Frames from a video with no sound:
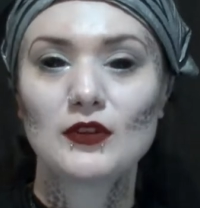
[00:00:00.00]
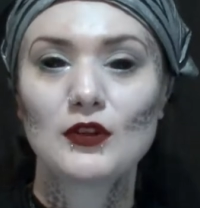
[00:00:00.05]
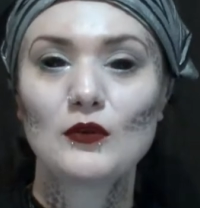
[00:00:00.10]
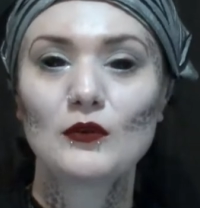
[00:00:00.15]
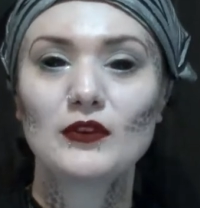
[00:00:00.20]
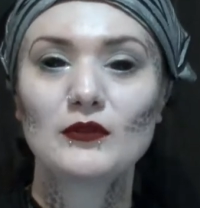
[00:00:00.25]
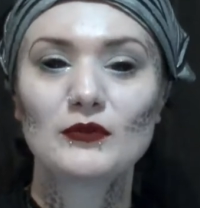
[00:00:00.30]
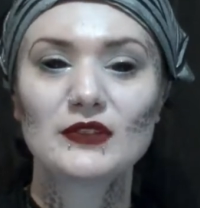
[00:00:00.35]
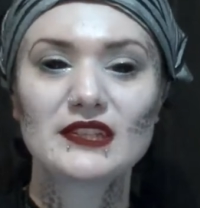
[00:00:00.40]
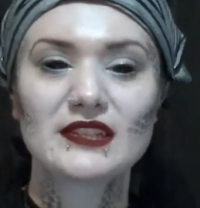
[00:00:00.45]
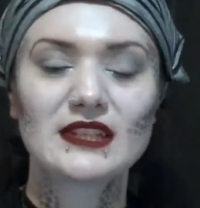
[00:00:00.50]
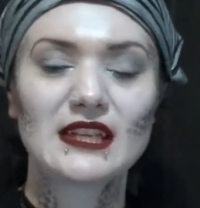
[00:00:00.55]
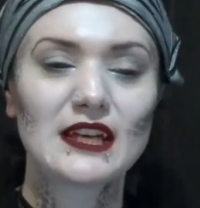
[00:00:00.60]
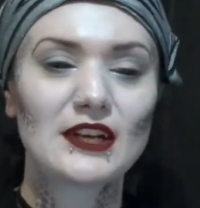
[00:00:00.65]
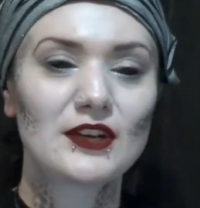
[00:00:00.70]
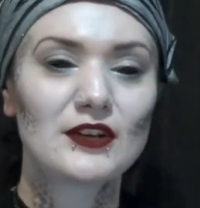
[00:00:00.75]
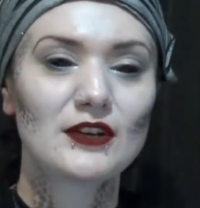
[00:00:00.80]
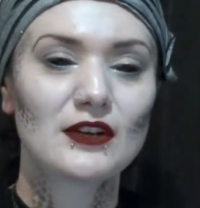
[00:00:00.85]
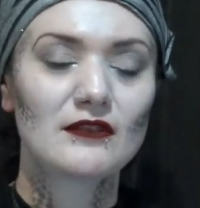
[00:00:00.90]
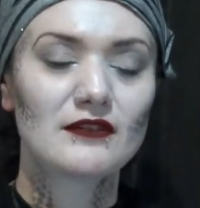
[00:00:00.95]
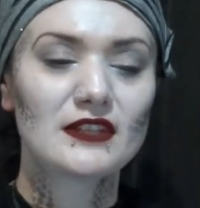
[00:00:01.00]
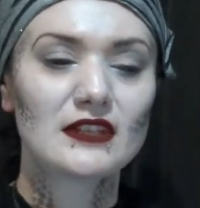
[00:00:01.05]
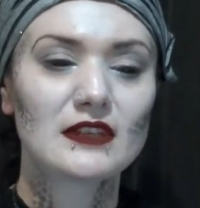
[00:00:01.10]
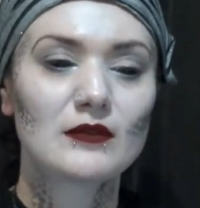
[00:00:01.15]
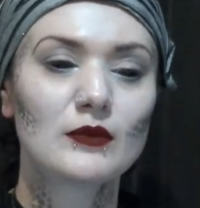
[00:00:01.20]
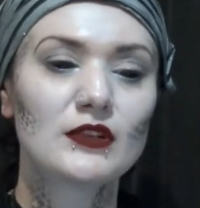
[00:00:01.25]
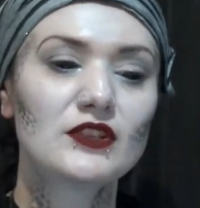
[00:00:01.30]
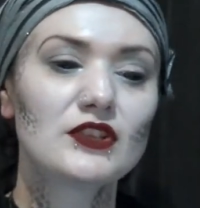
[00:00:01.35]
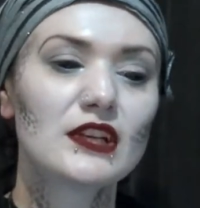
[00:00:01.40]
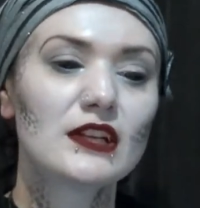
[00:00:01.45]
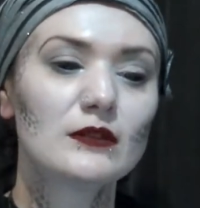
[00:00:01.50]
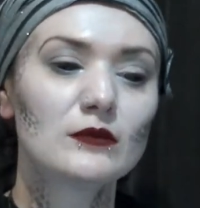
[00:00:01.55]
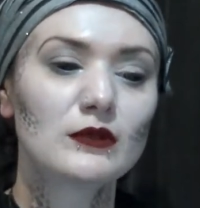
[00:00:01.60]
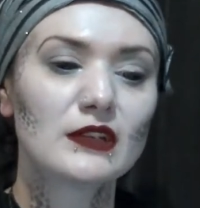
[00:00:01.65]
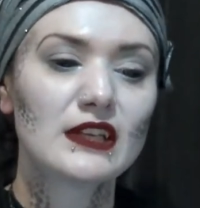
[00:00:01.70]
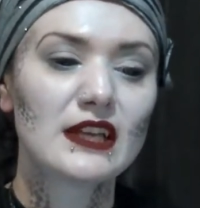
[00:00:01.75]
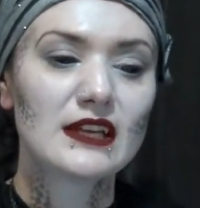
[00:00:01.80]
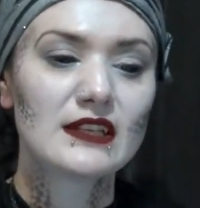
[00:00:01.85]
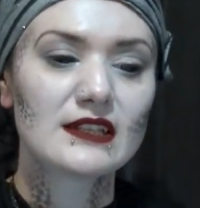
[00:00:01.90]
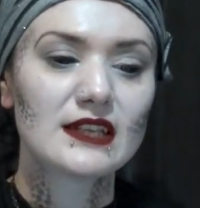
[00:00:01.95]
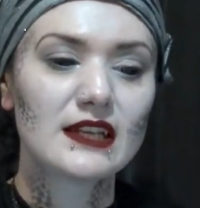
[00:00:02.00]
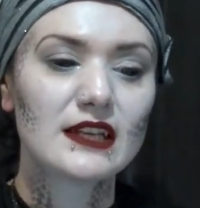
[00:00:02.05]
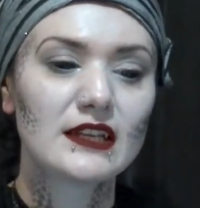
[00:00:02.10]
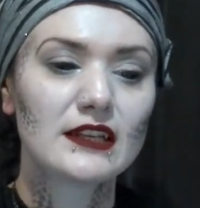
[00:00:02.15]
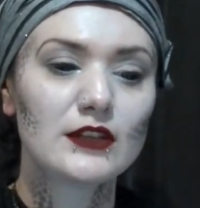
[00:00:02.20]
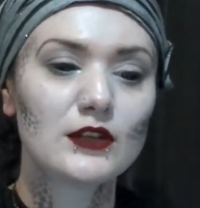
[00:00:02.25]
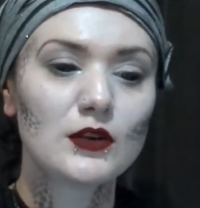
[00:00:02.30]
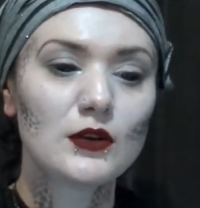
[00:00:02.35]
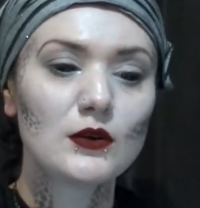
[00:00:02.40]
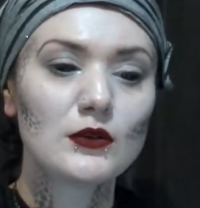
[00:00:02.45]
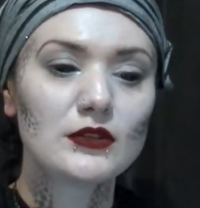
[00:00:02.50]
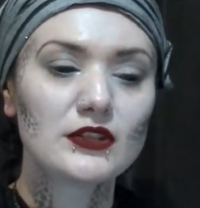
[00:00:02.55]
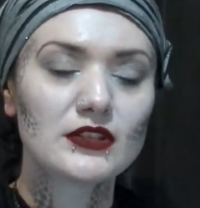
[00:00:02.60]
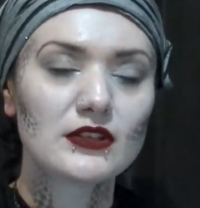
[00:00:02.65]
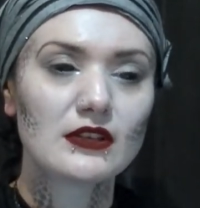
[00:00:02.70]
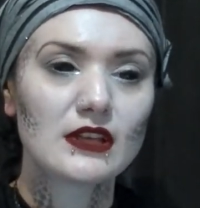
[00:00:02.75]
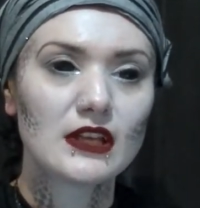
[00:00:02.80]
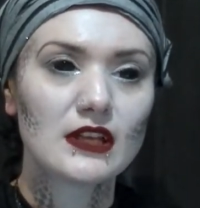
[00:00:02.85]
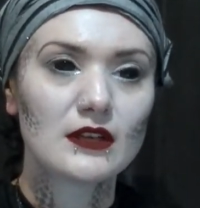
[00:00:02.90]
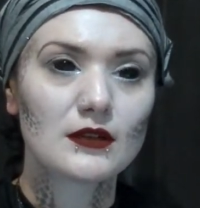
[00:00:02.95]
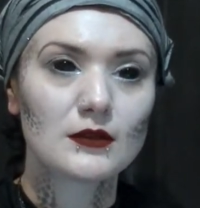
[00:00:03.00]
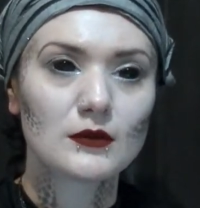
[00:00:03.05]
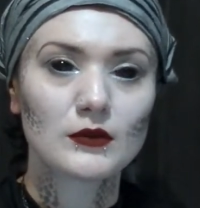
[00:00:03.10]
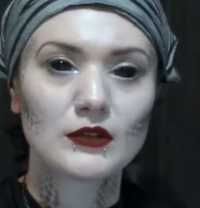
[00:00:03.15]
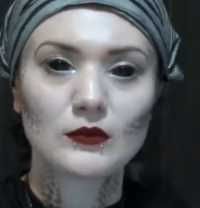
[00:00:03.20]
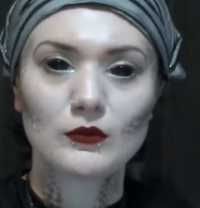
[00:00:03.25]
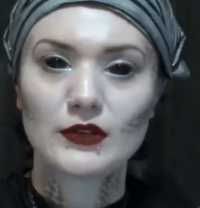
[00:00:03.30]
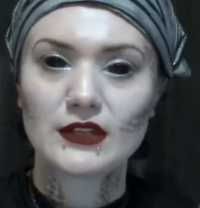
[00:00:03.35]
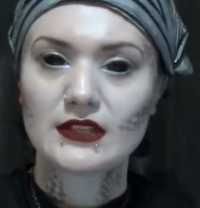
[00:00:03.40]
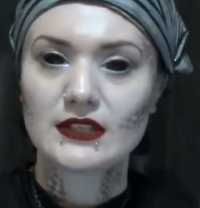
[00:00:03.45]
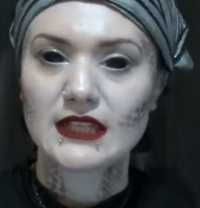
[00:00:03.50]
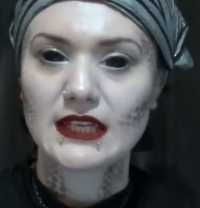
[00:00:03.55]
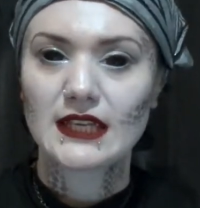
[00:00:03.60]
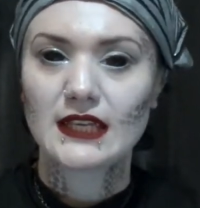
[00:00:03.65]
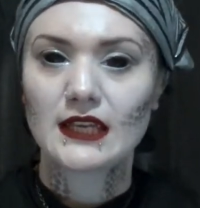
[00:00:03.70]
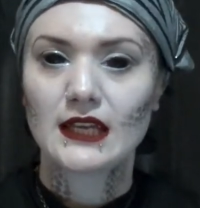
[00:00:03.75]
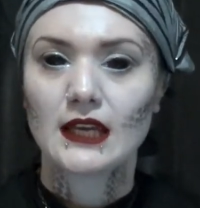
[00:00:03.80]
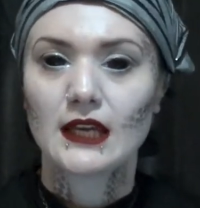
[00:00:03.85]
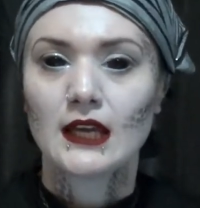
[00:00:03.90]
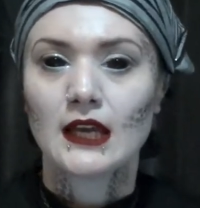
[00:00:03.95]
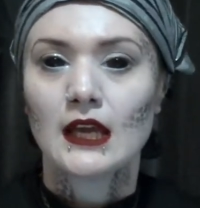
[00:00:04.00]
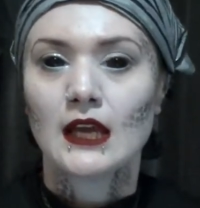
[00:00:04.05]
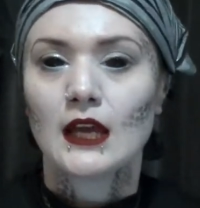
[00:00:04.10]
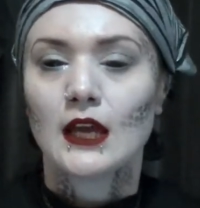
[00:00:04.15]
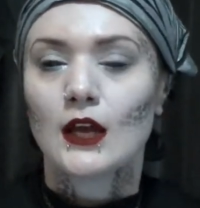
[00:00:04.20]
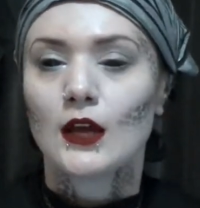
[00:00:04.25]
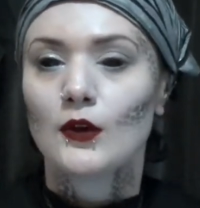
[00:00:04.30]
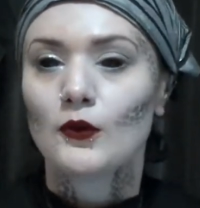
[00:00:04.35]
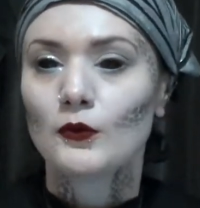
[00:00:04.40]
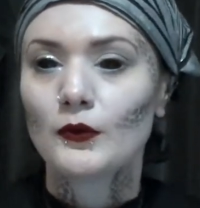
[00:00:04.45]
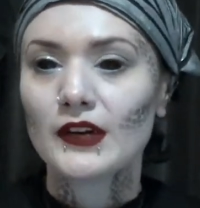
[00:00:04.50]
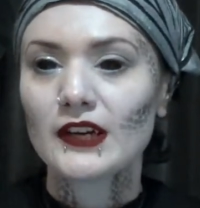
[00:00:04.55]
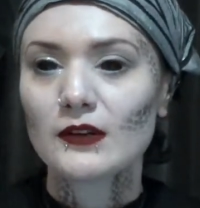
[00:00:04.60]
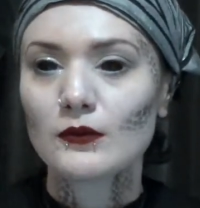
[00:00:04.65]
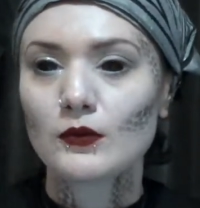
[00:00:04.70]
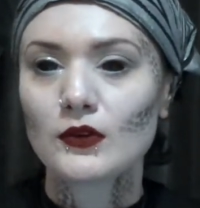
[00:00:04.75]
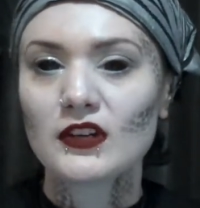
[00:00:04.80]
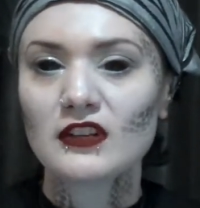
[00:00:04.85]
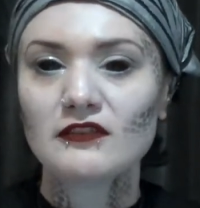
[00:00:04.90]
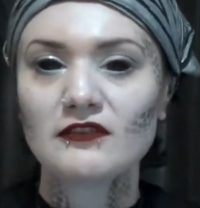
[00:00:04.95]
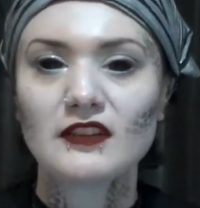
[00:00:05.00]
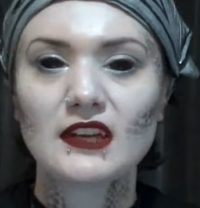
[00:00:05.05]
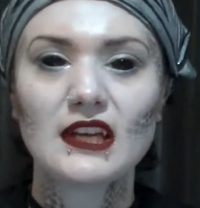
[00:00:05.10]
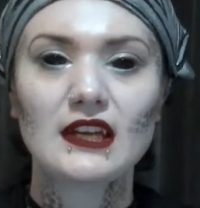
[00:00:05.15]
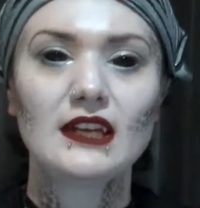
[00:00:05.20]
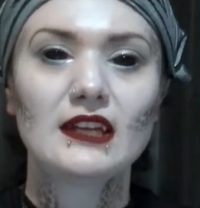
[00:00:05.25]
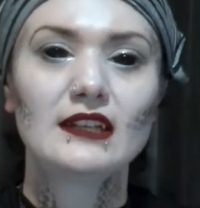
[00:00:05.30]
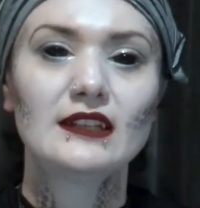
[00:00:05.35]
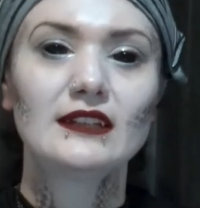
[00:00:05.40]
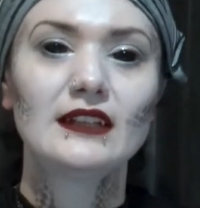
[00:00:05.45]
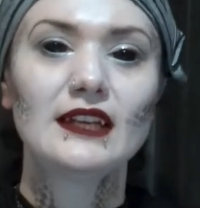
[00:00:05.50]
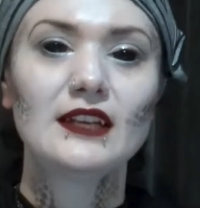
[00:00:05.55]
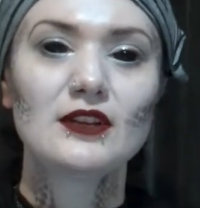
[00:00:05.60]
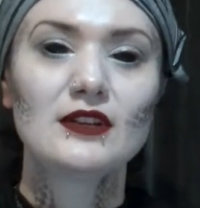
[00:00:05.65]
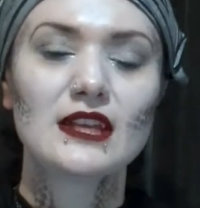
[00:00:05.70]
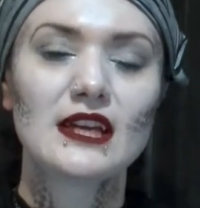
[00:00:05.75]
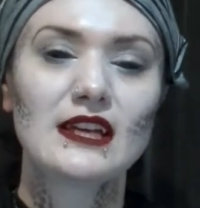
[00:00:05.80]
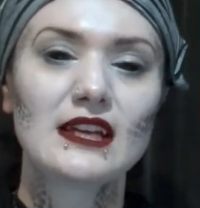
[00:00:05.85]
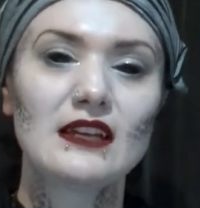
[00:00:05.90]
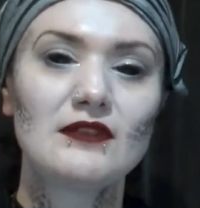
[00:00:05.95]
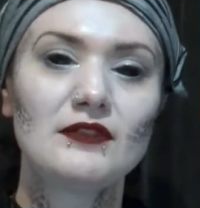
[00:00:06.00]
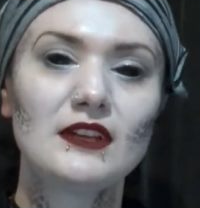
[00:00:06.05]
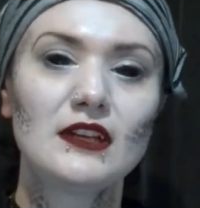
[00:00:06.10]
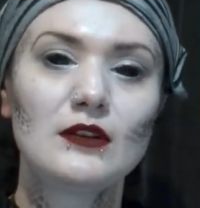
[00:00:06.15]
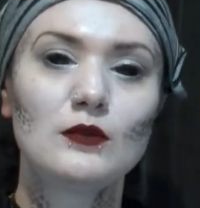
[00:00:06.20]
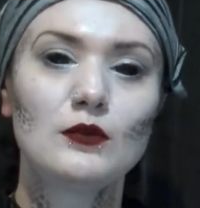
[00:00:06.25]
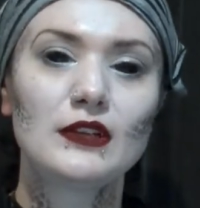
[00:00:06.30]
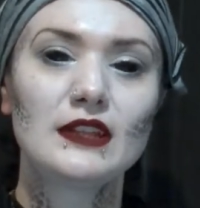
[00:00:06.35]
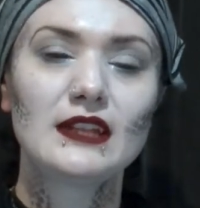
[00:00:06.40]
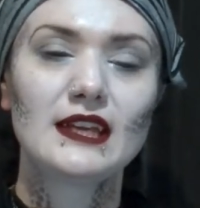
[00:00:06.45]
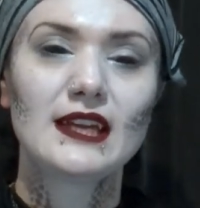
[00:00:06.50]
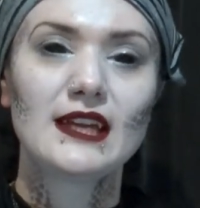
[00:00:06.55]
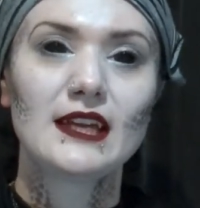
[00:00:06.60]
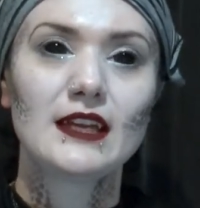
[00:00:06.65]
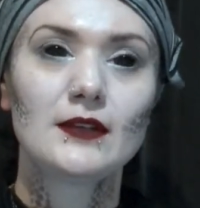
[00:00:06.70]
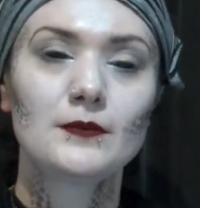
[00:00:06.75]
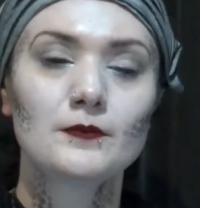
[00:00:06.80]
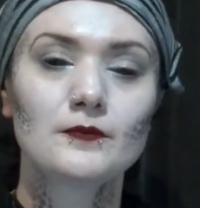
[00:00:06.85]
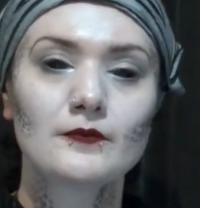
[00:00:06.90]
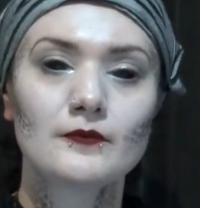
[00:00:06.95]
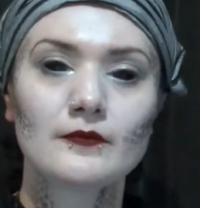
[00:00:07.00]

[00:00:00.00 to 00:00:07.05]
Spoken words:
No one was scared. Obviously, one child went as a ghost. The other one was a werewolf. And later that evening when they